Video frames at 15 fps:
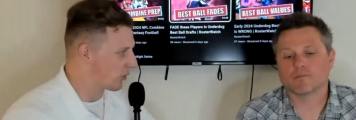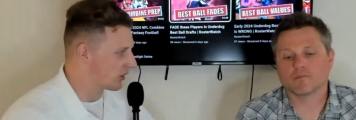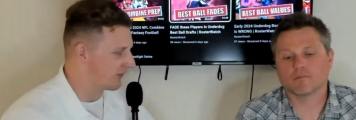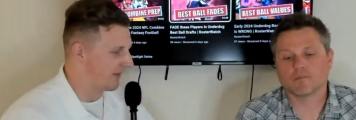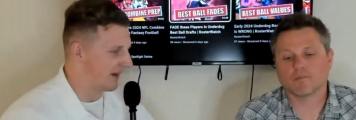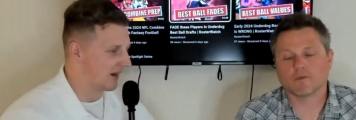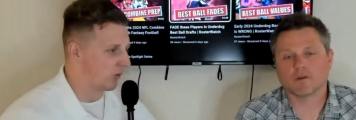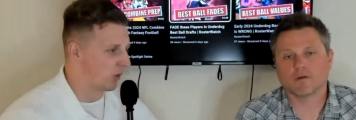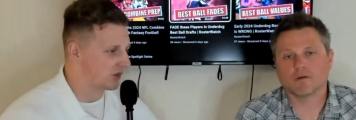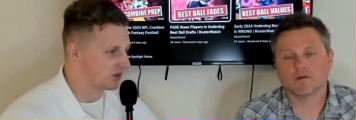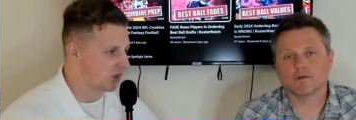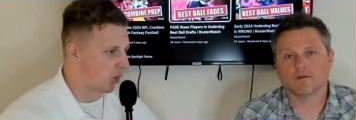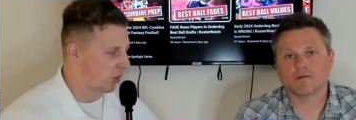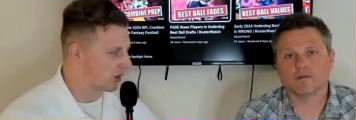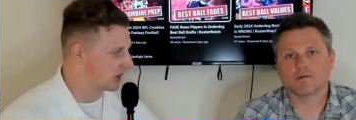Speaker 1: quarterback? What's
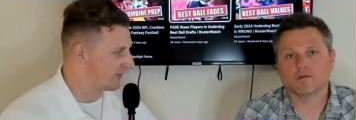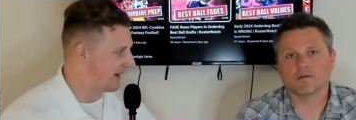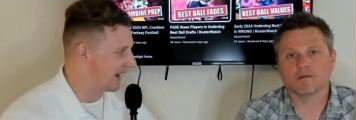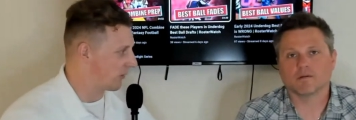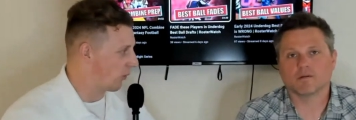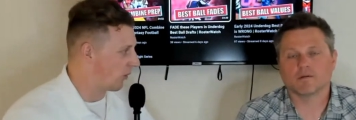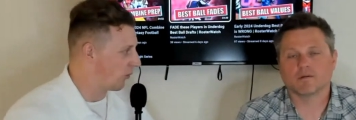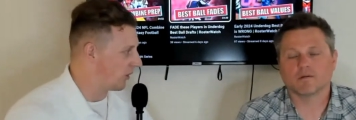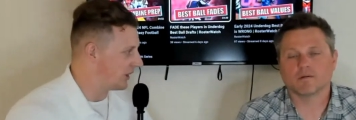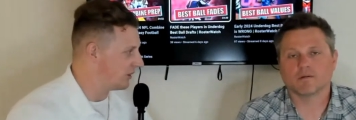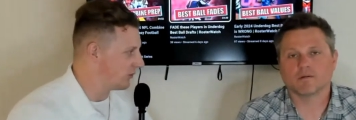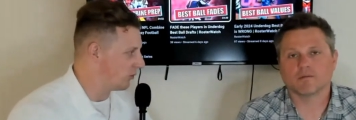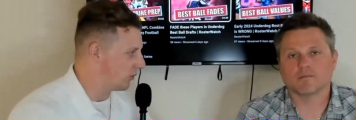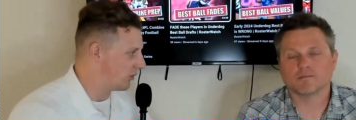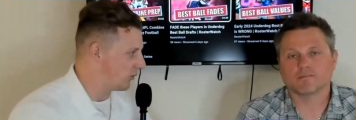quarterback? What do
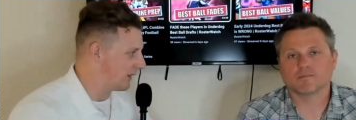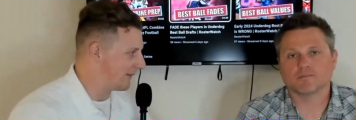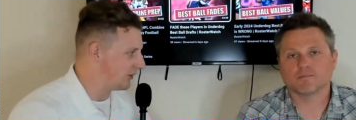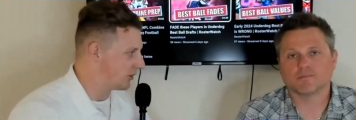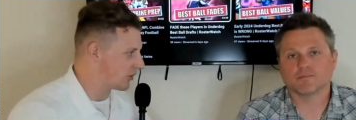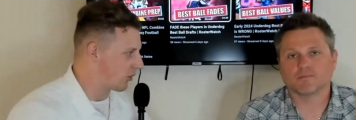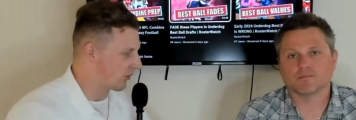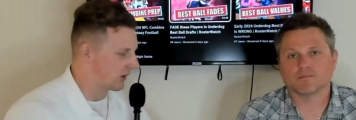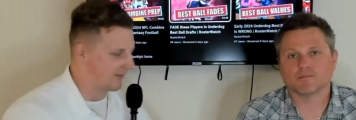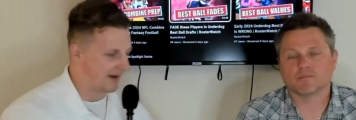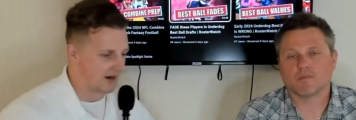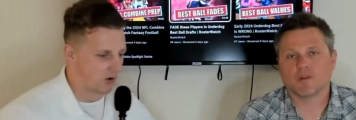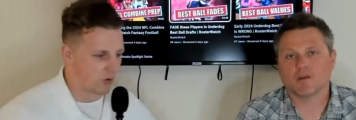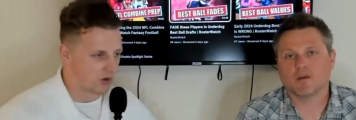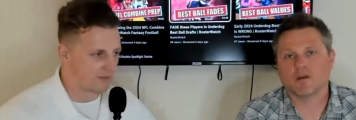you what, what about your
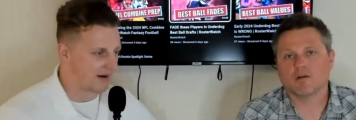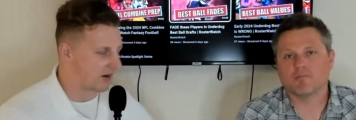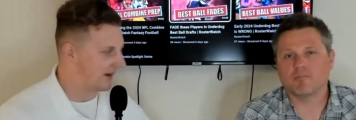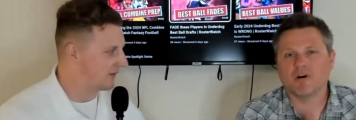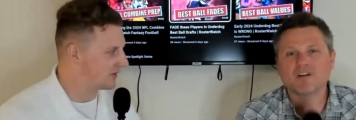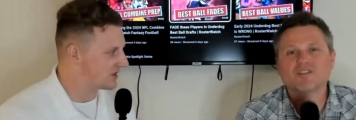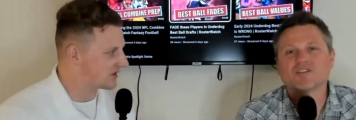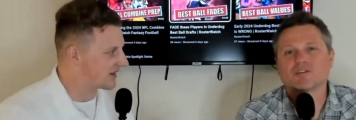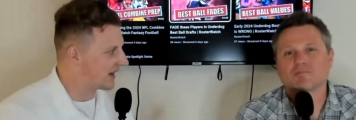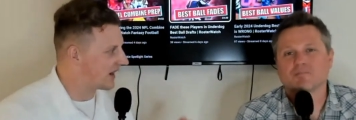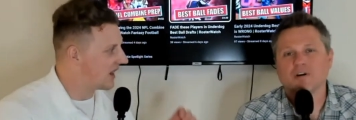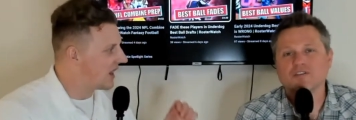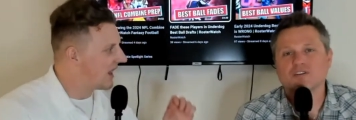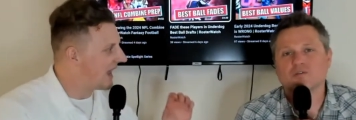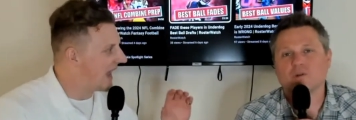quarterback? What's
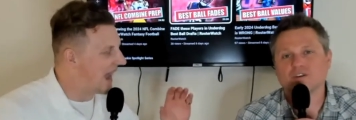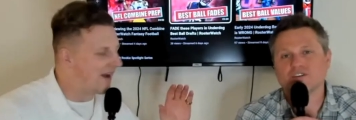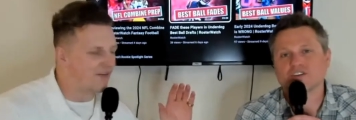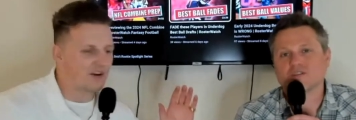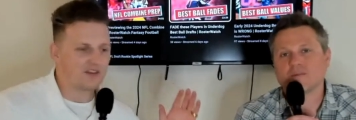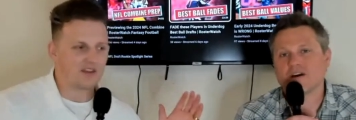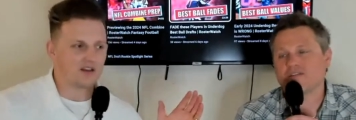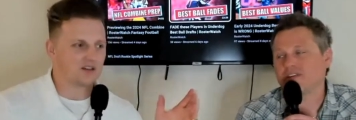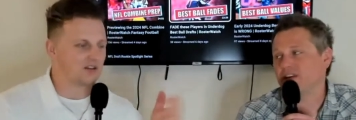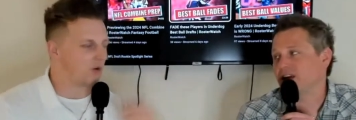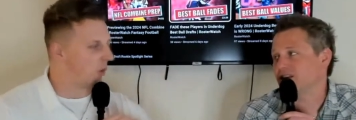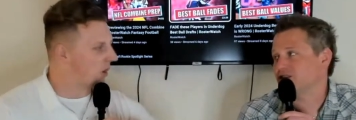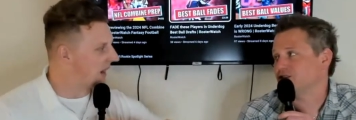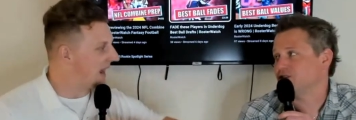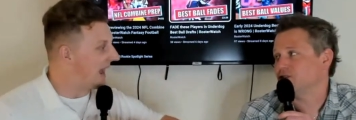about
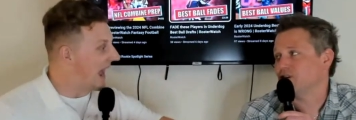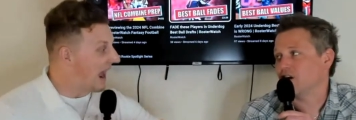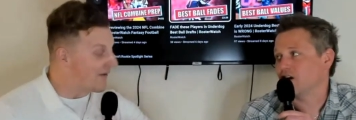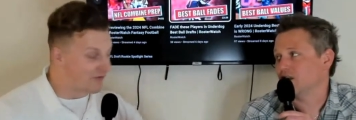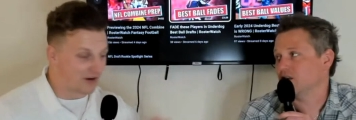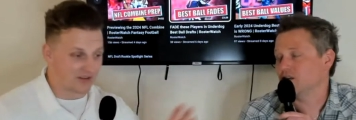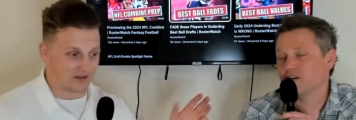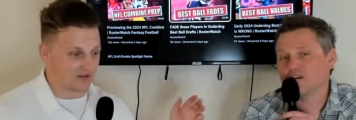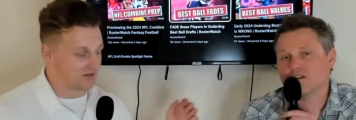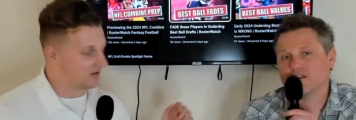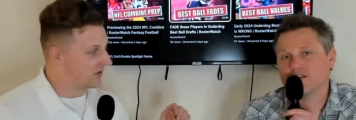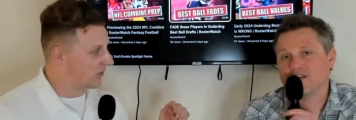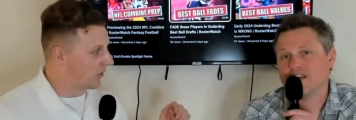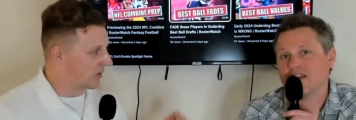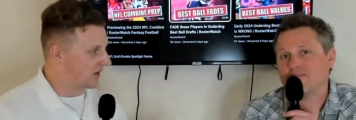the
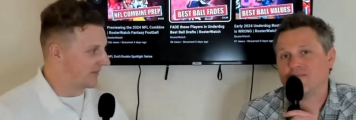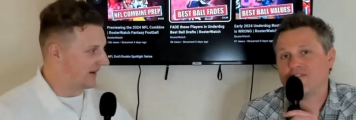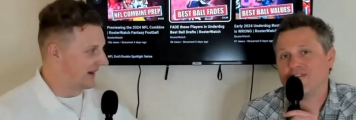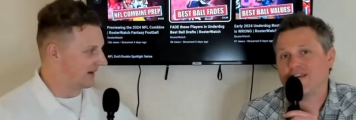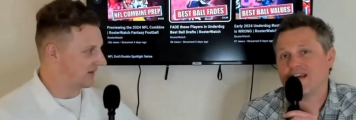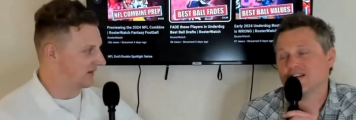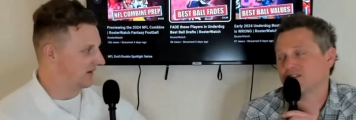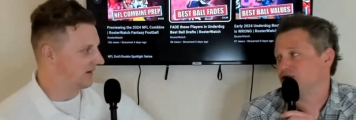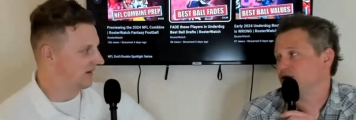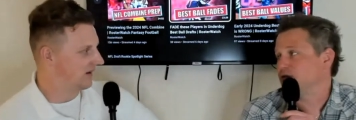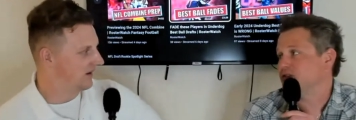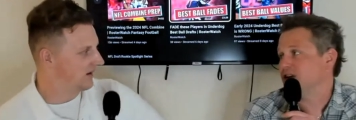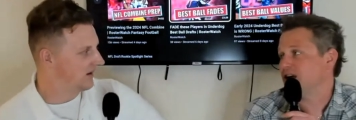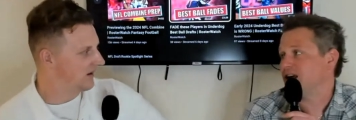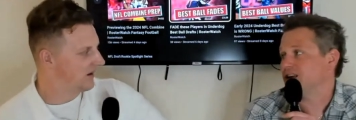
Speaker 2: S2 the
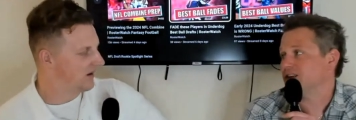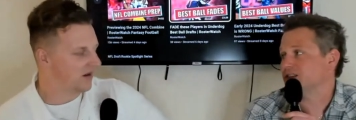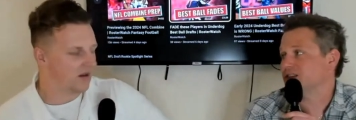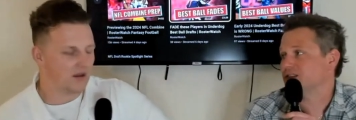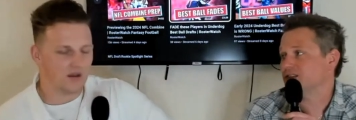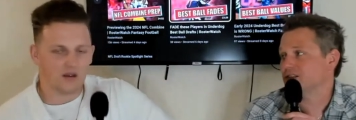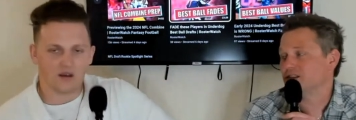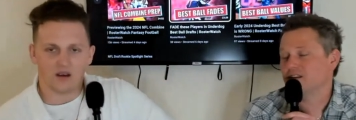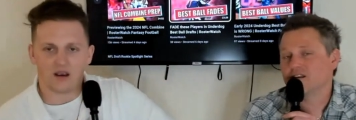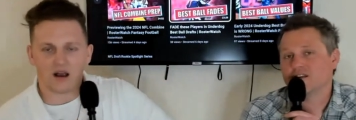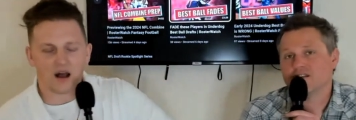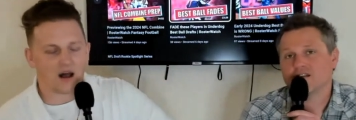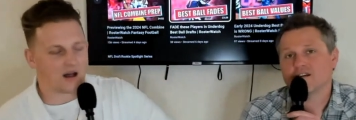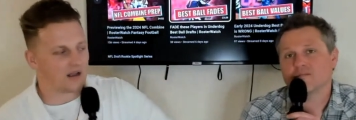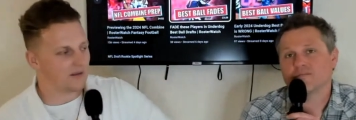PS2 tests?
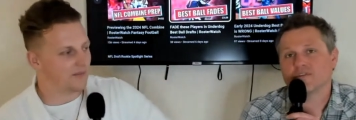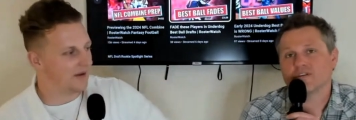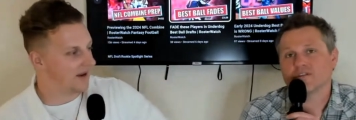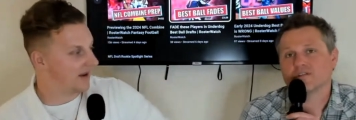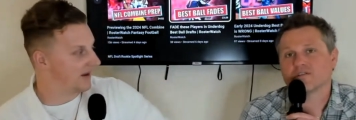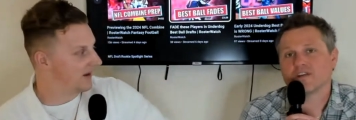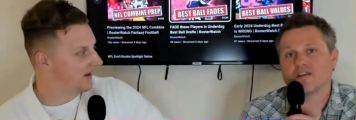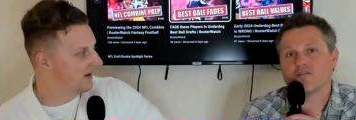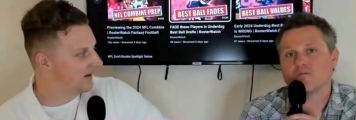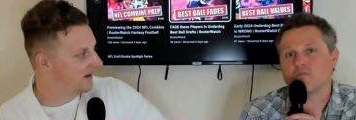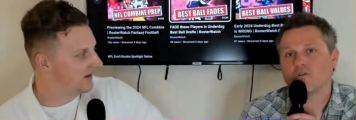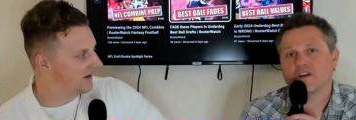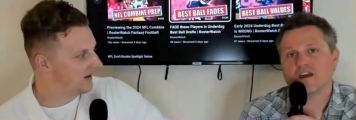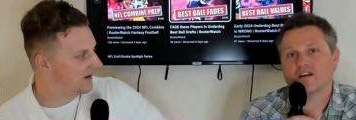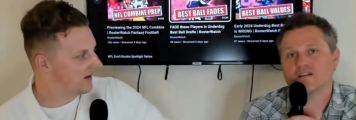David
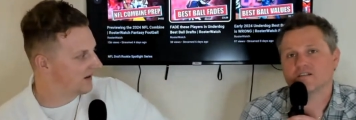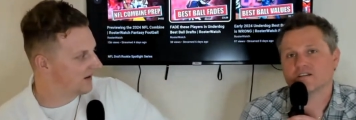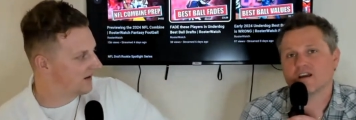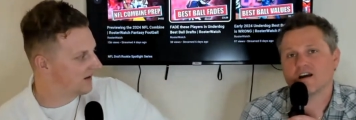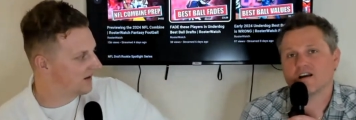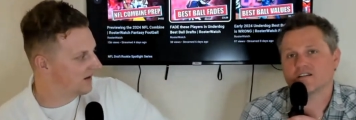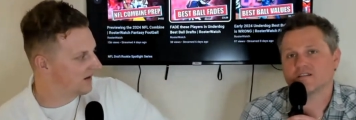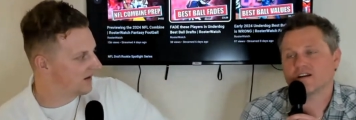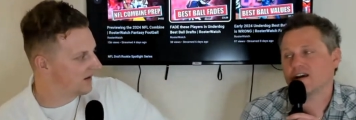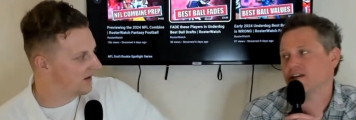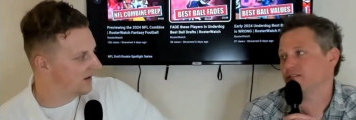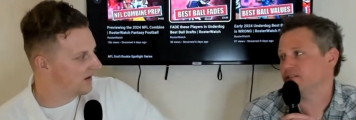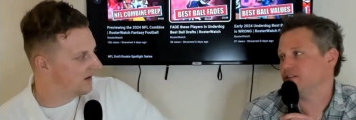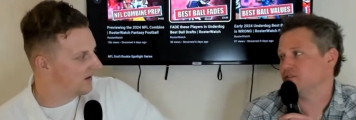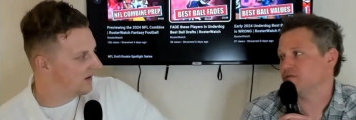Mulgada's guys and
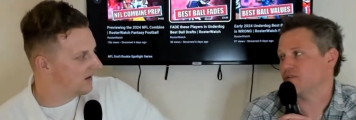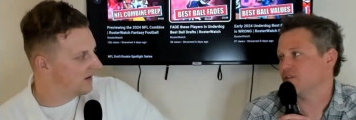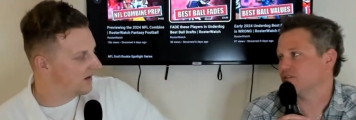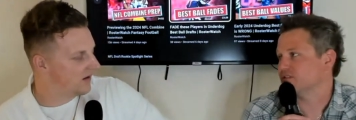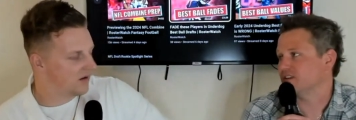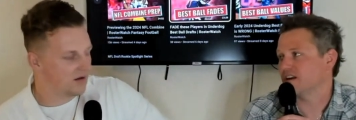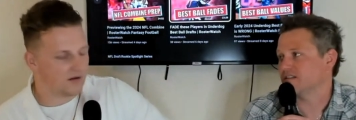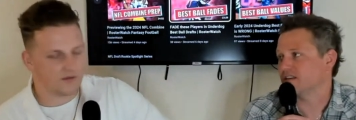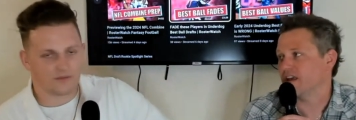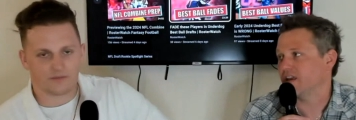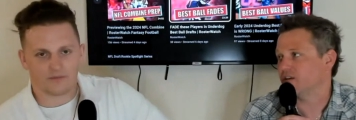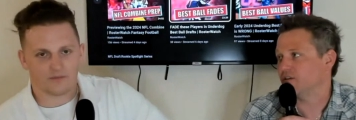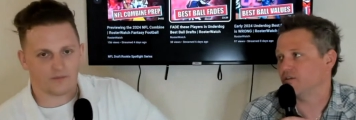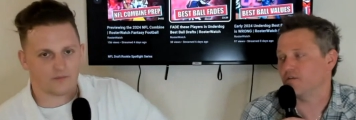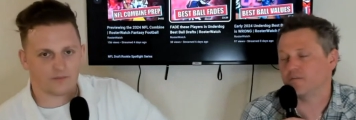athletes first not
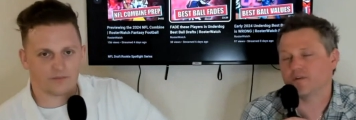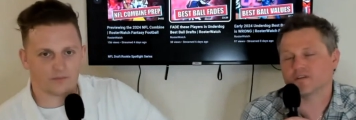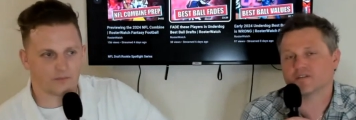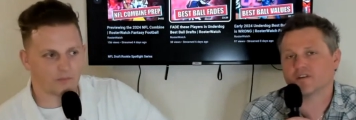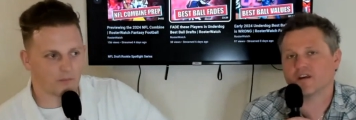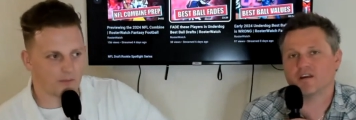taking them. It's